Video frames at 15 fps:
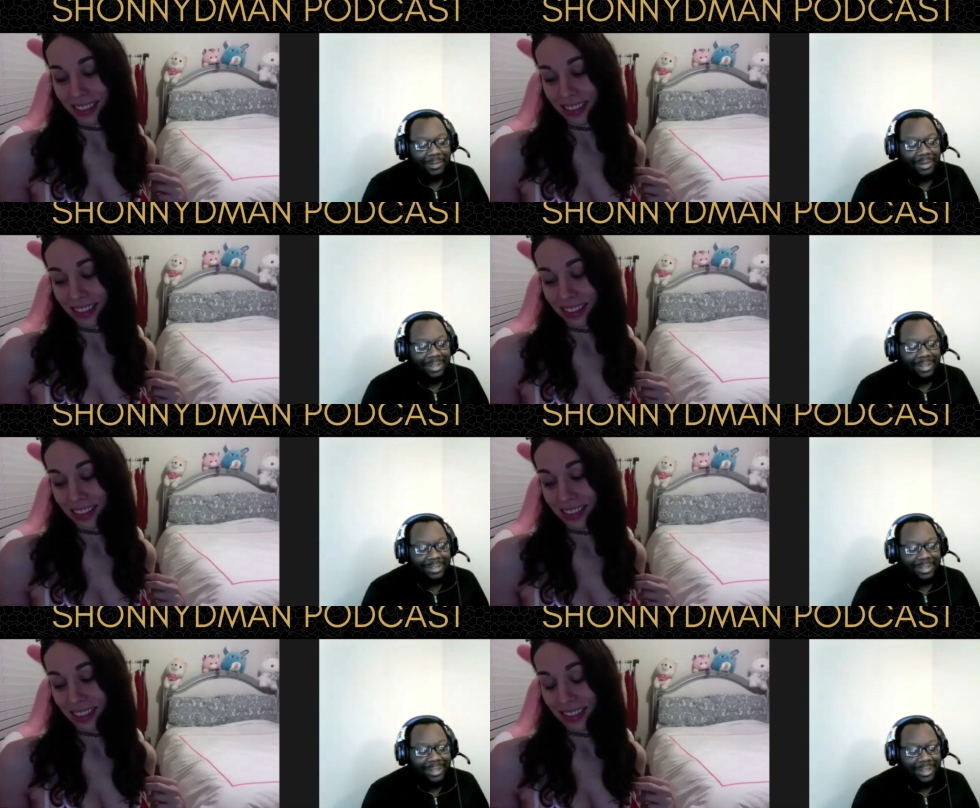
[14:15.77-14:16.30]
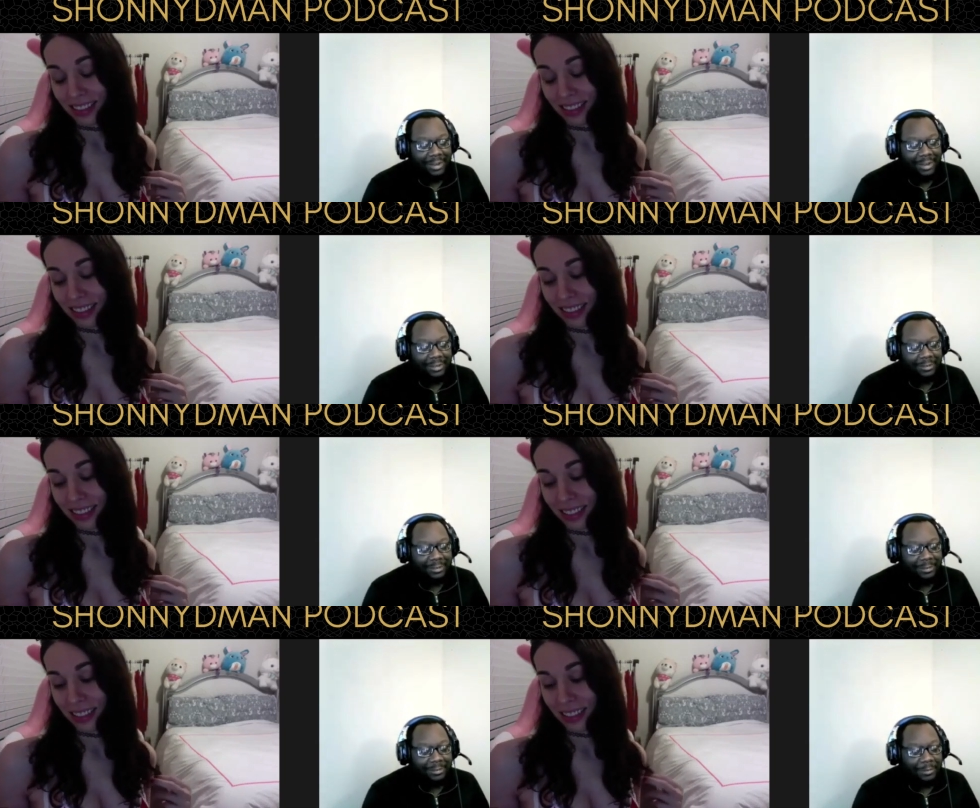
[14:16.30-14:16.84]
Speaker 1: like
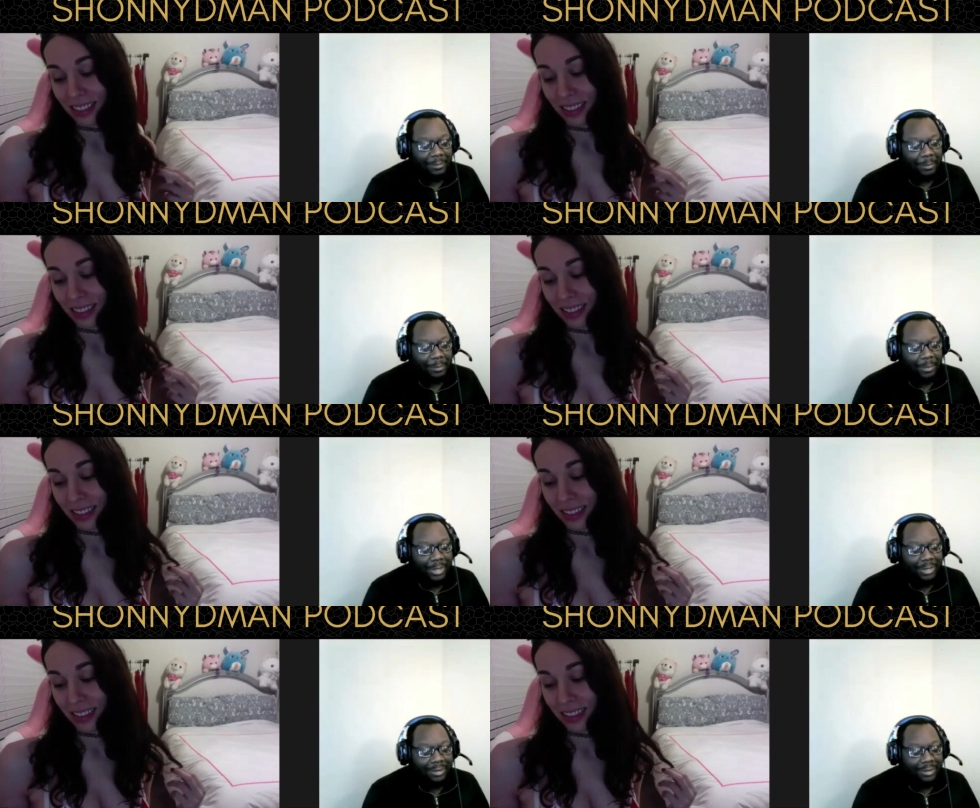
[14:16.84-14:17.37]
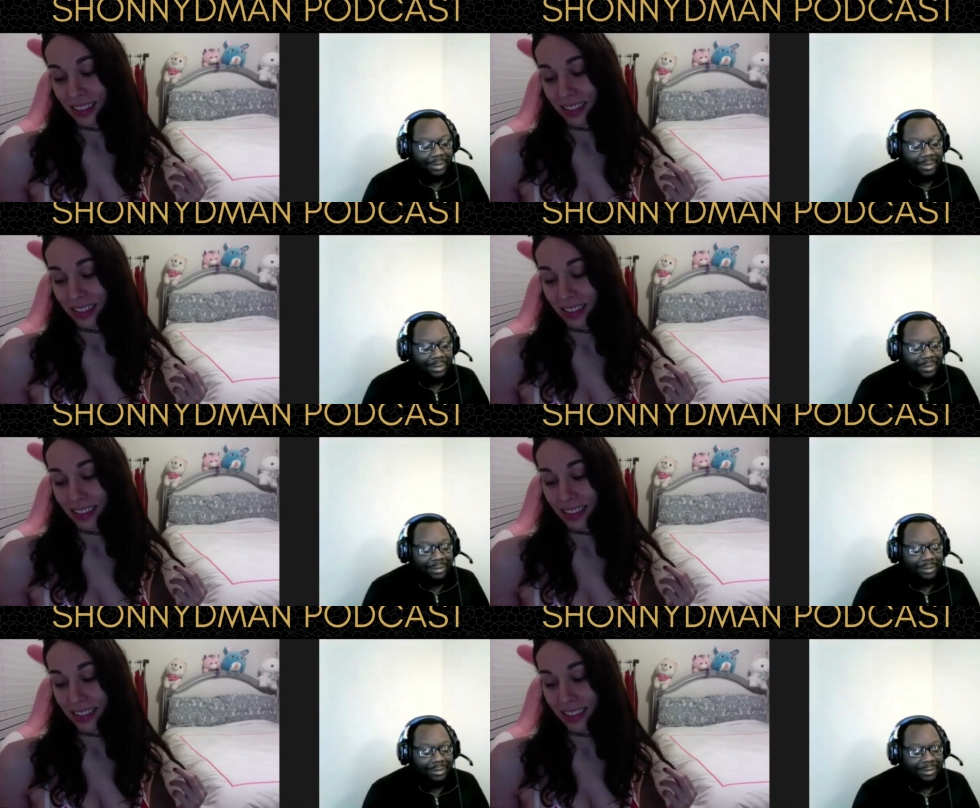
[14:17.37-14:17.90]
that. But uh